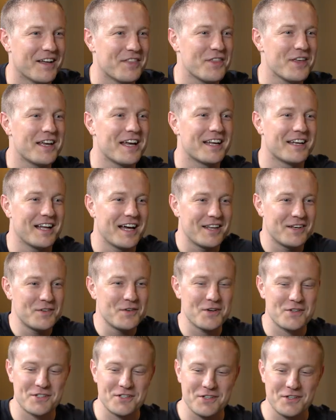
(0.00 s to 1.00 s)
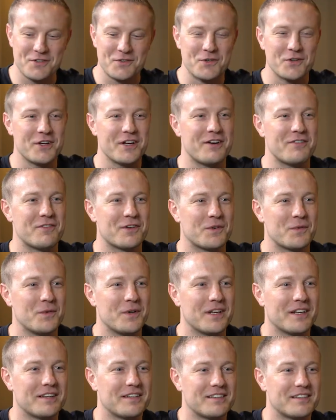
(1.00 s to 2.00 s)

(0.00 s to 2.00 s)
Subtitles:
I think I knew I was going to throw you off on one.